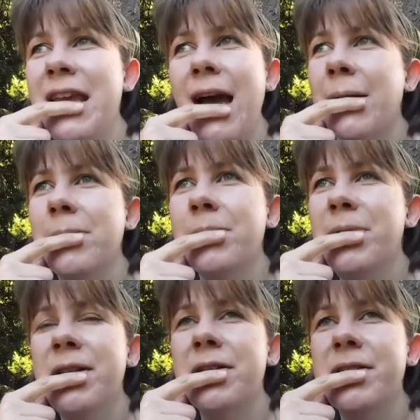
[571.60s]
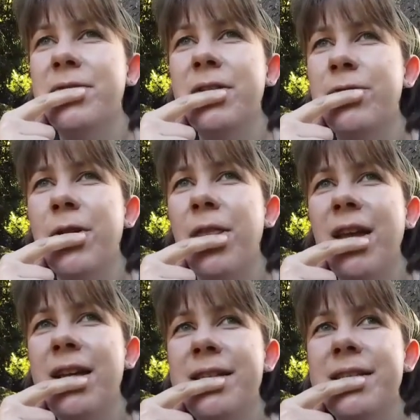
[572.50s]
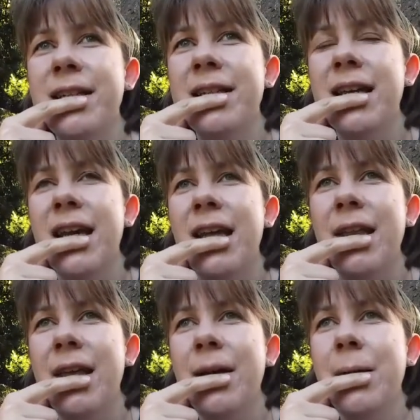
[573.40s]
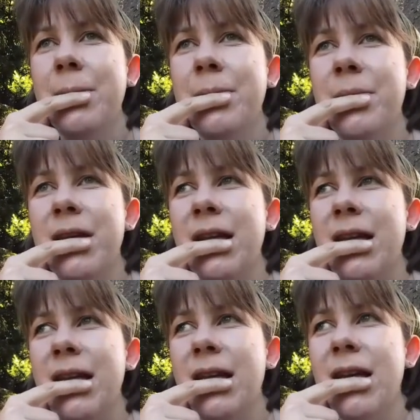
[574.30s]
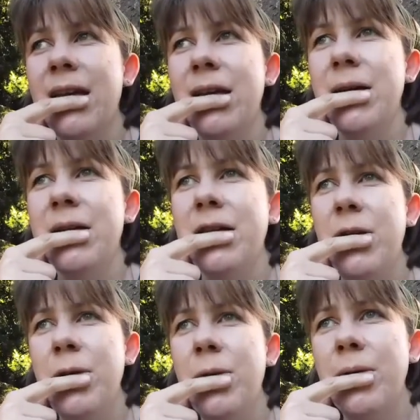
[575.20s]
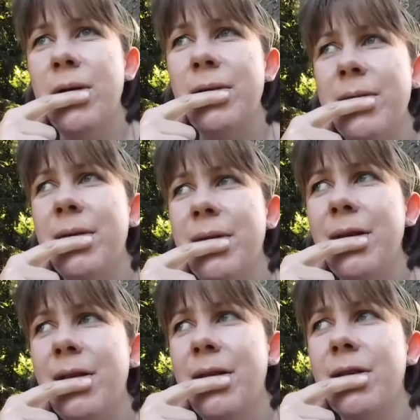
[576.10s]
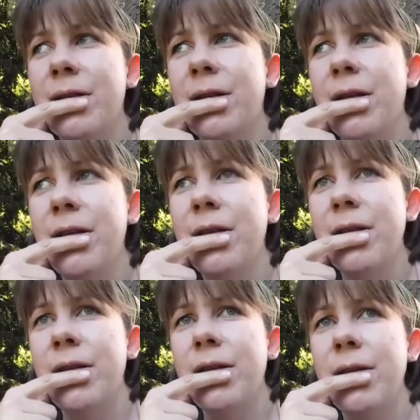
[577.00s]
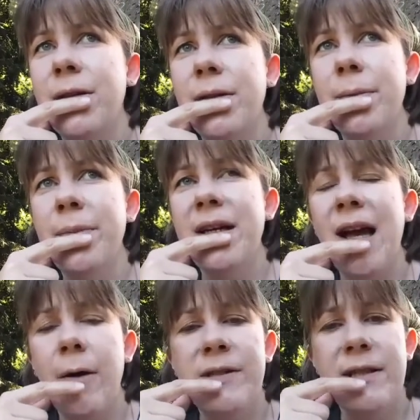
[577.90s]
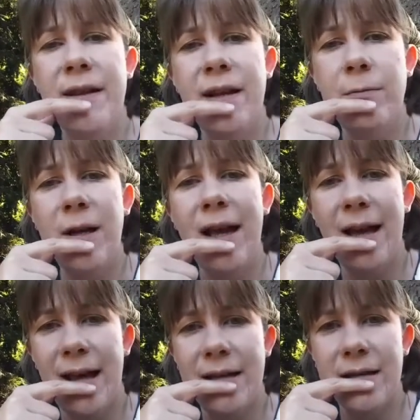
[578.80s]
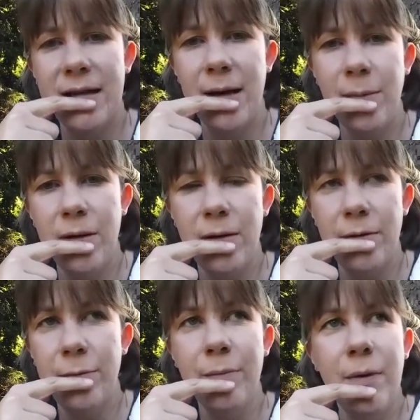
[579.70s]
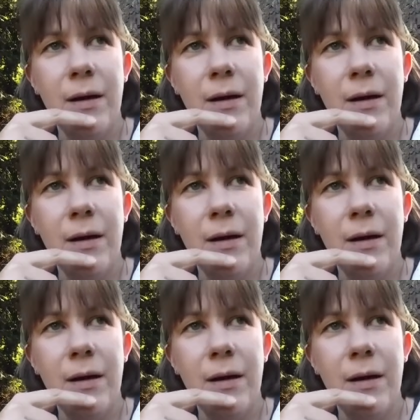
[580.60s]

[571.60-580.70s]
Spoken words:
yeah, because of different things, and you know, the big council that we had a couple of